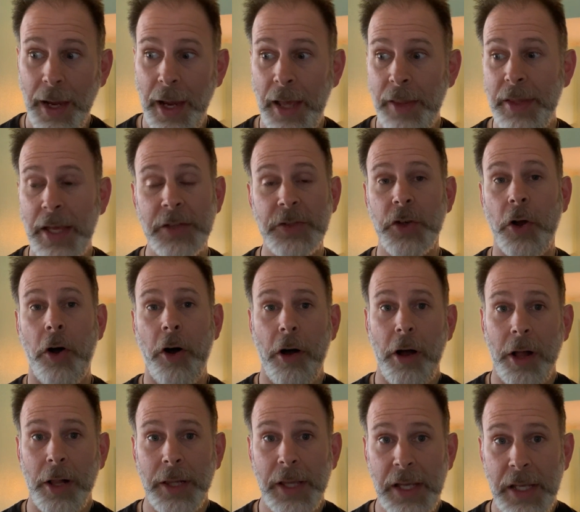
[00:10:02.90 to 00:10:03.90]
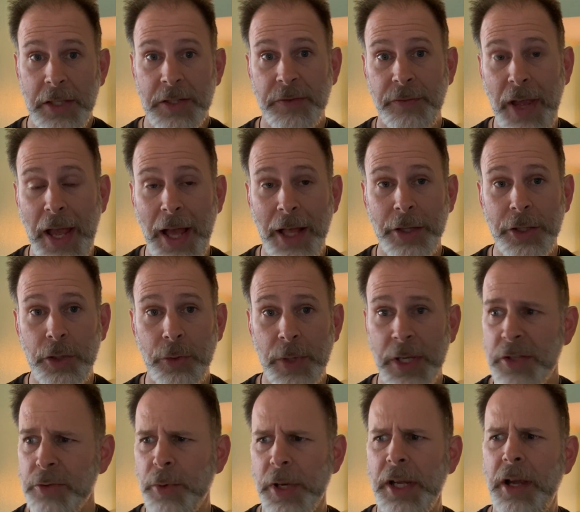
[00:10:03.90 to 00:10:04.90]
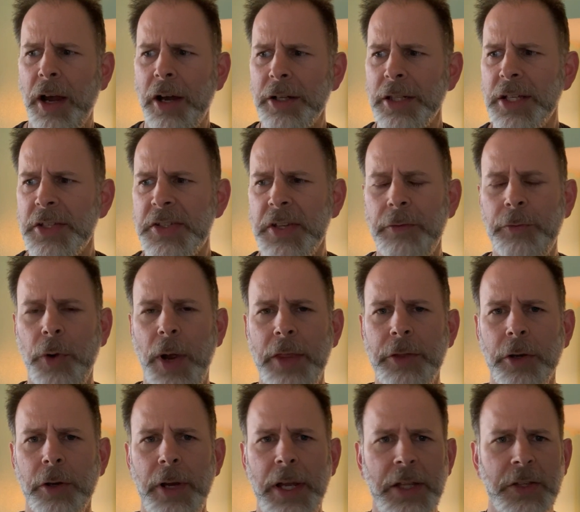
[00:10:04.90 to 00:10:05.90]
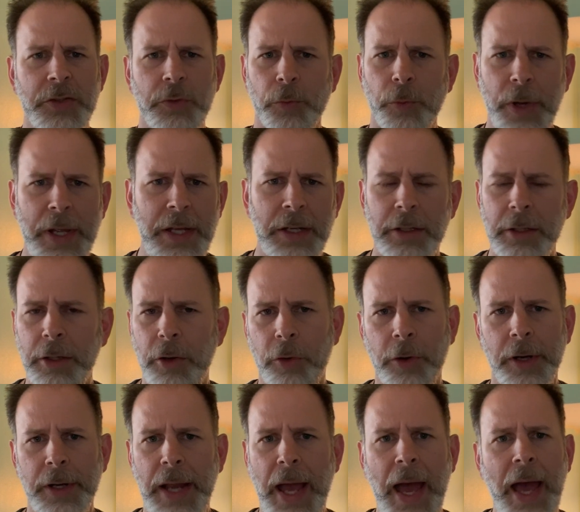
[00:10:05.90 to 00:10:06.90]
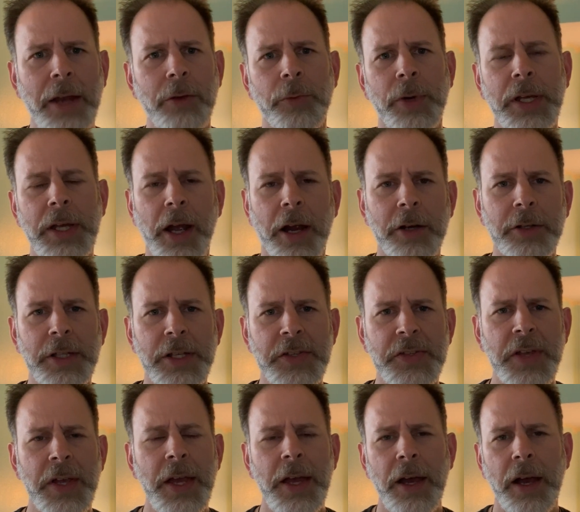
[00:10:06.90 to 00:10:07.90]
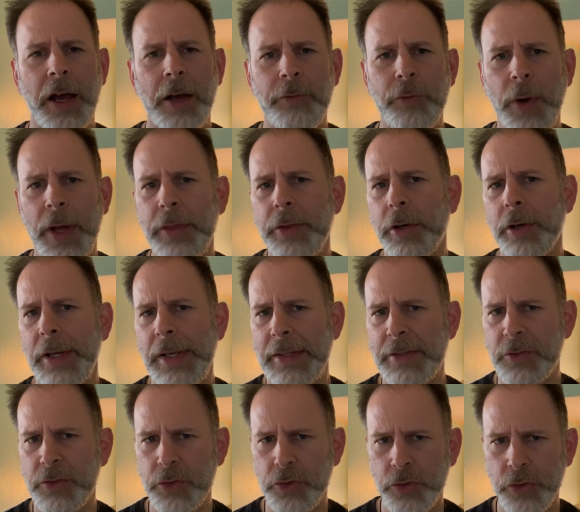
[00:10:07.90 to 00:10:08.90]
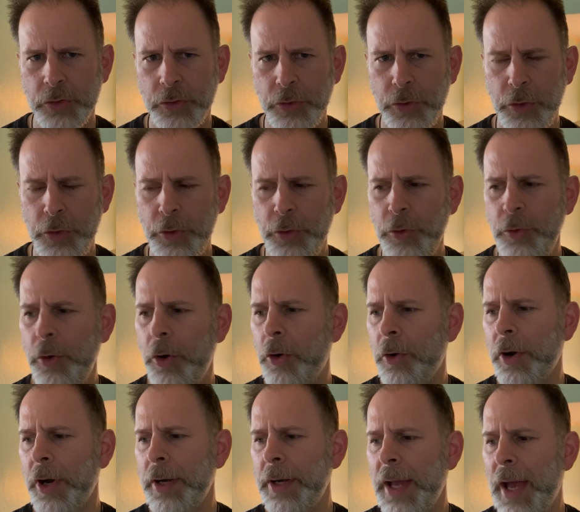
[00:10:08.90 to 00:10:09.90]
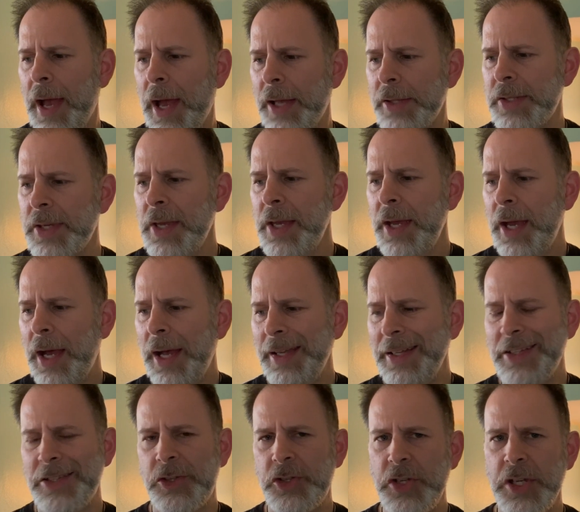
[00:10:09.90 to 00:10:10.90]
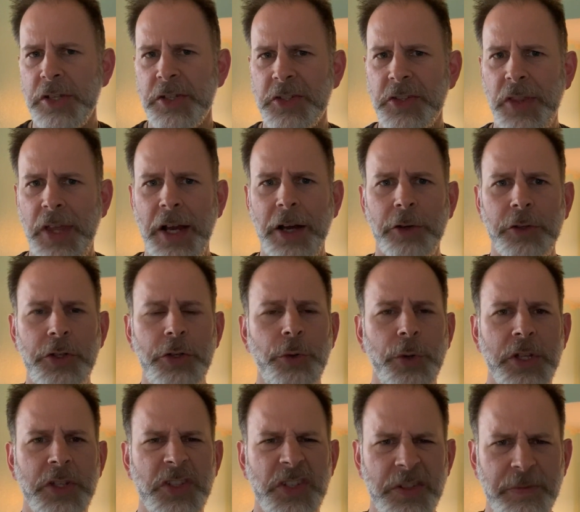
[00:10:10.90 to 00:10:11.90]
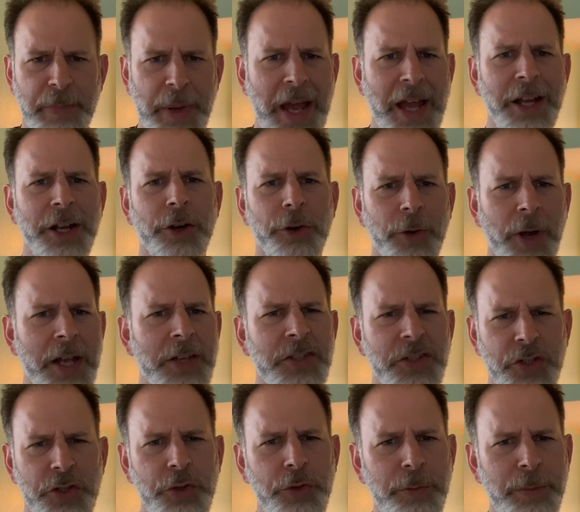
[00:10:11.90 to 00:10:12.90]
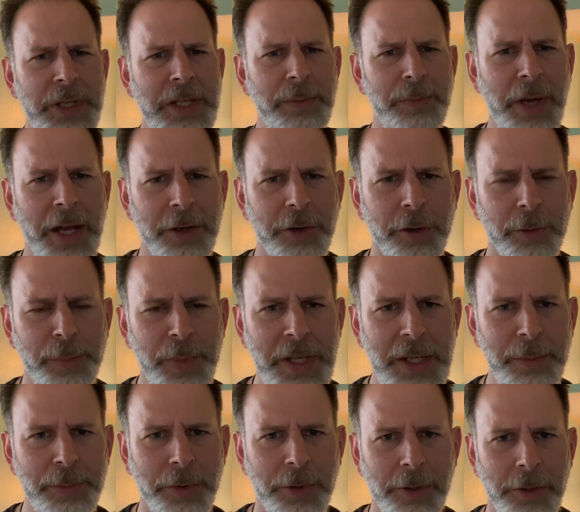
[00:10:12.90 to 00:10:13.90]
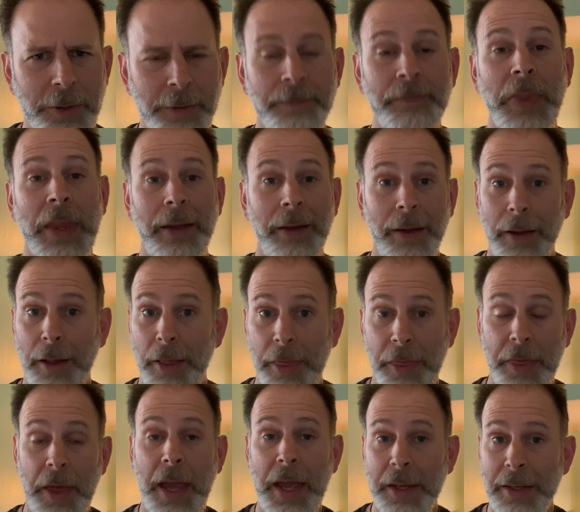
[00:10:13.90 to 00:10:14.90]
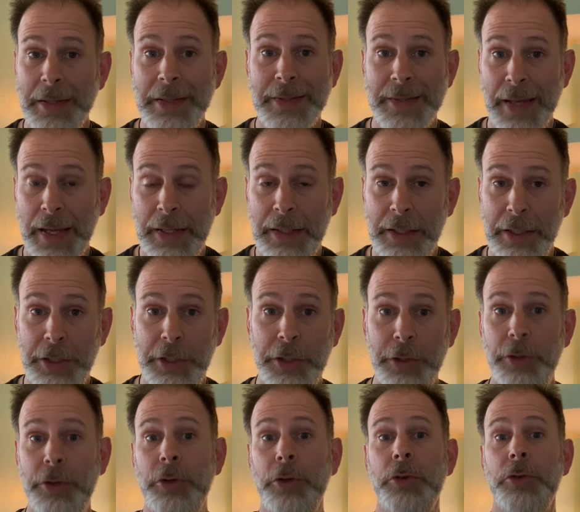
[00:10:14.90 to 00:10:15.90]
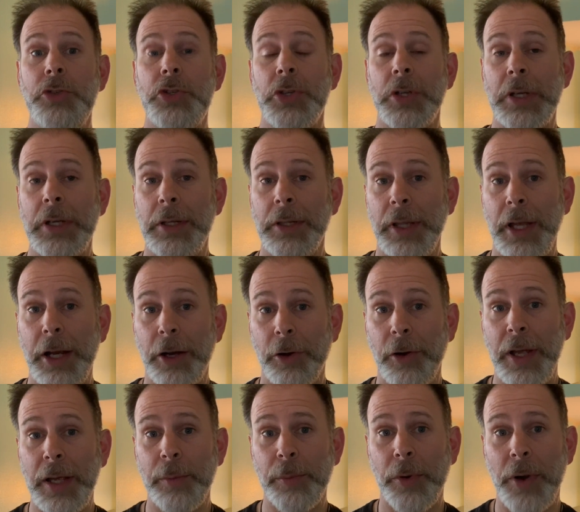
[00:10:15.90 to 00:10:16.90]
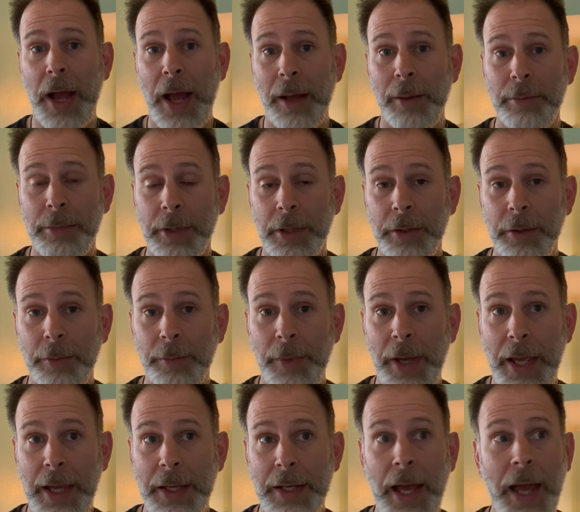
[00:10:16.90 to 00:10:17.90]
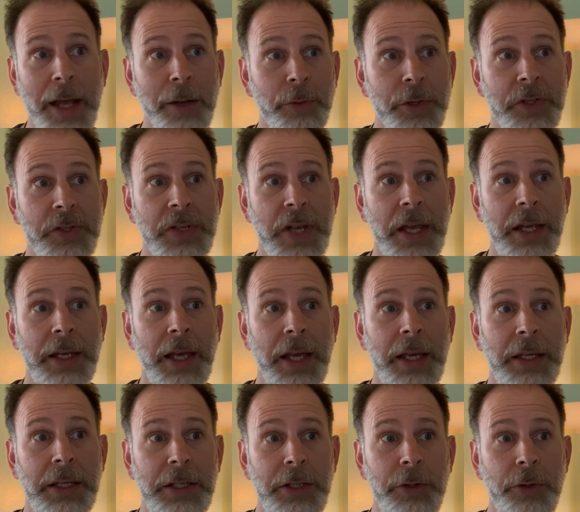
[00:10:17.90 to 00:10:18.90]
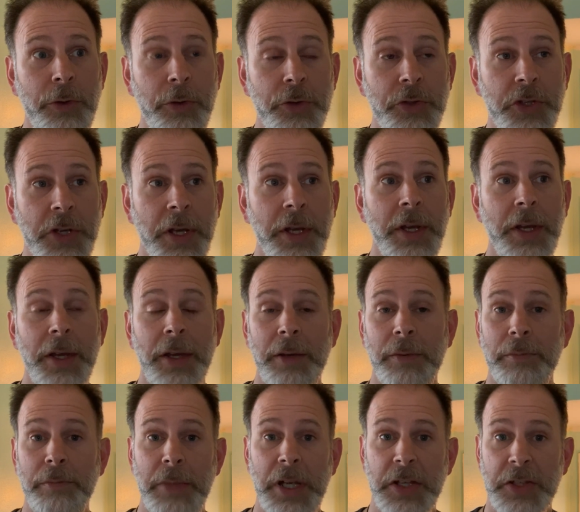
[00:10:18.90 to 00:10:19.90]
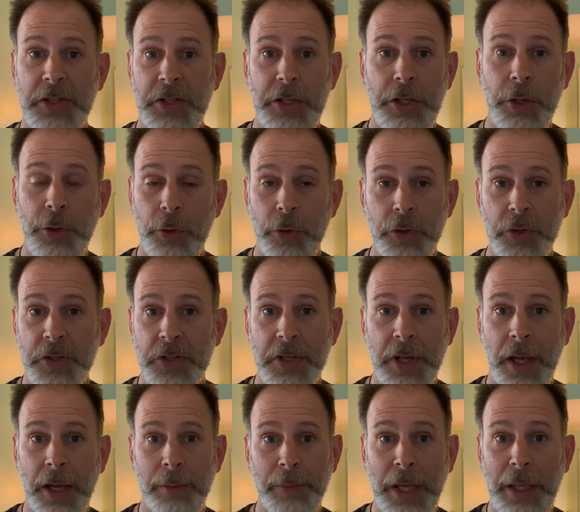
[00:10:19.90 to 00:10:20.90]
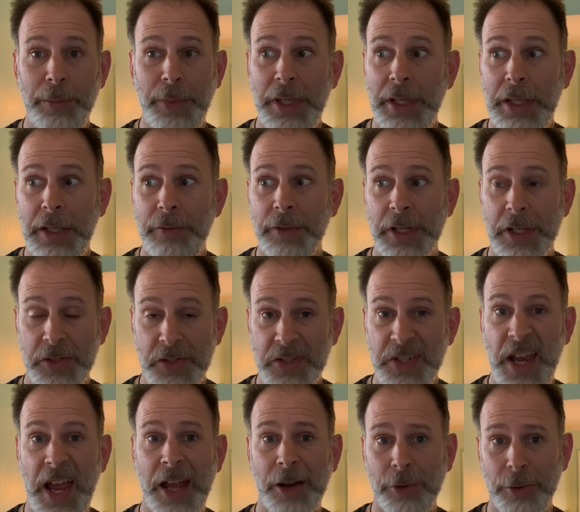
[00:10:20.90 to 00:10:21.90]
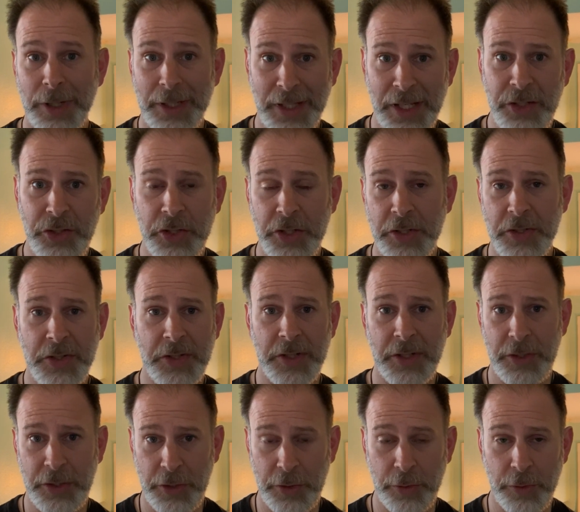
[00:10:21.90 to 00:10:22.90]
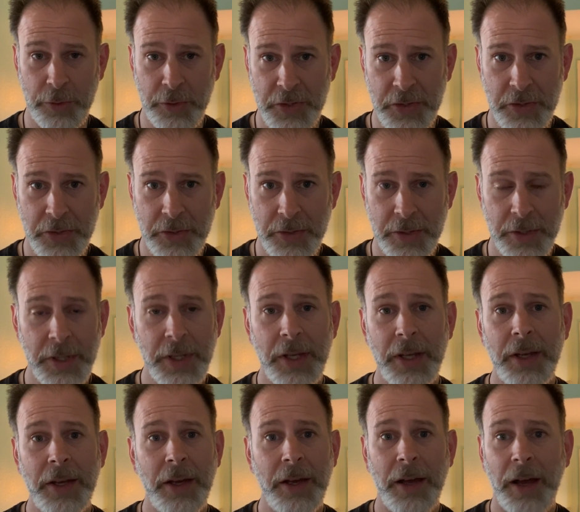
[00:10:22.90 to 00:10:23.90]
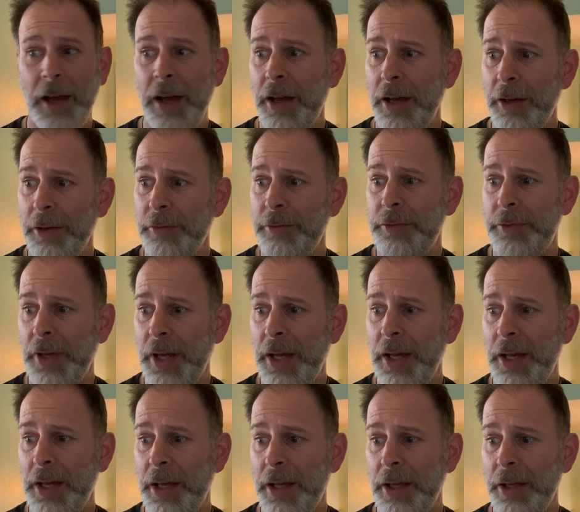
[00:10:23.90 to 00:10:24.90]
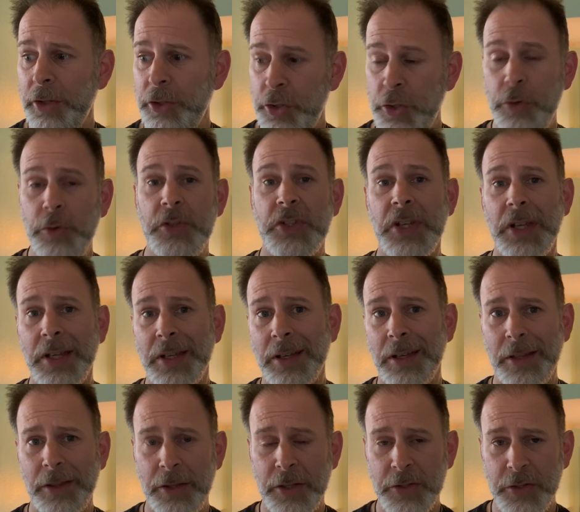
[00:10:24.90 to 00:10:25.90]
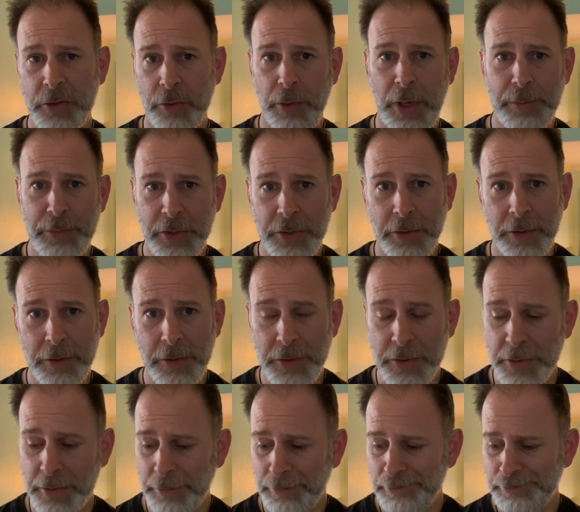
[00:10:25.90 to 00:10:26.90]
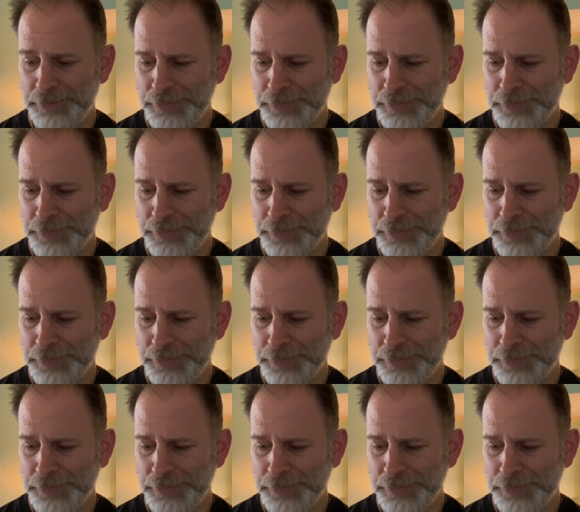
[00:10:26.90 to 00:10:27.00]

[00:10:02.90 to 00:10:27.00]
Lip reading: And that's all its value is, regardless of whether it's real or not, regardless of whether it's true or not. It's just there to inspire us to be better people. That is a huge glaring problem, and I would say a huge misuse, maybe even a sacrilegious use of using the scriptures.